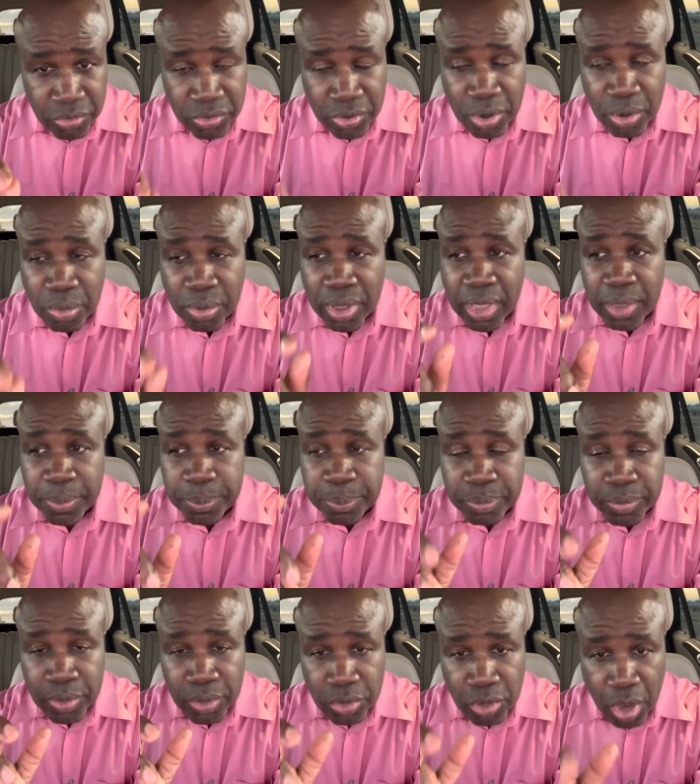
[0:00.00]
So
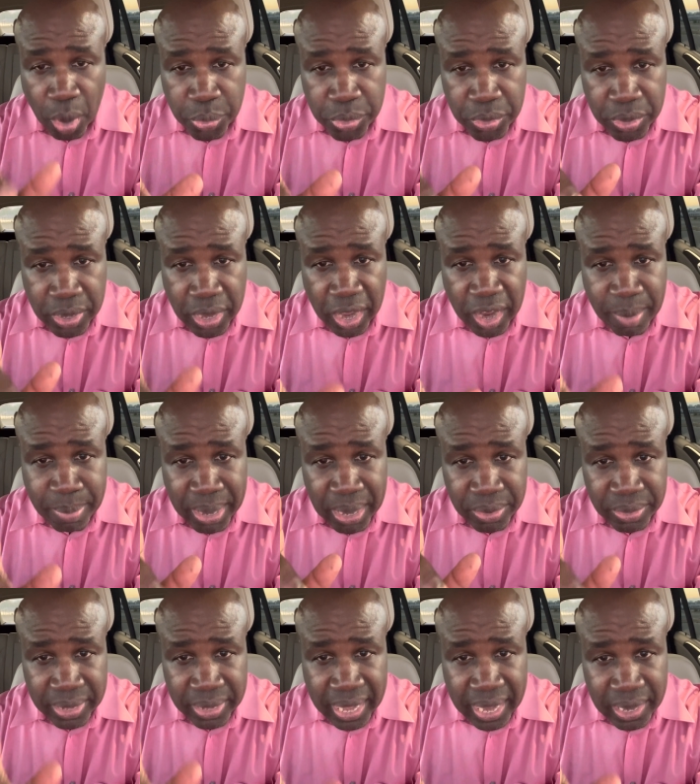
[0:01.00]
talk with your doc
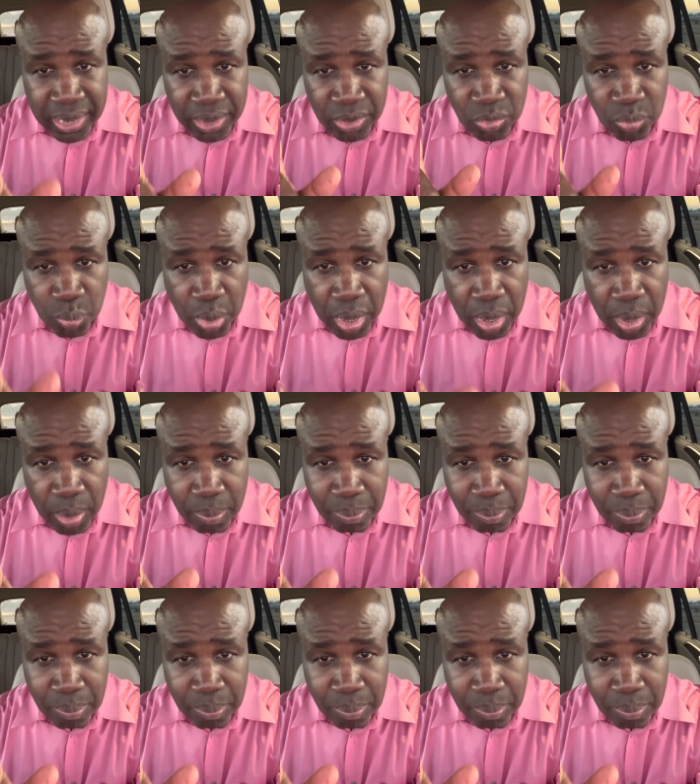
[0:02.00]
about that as well.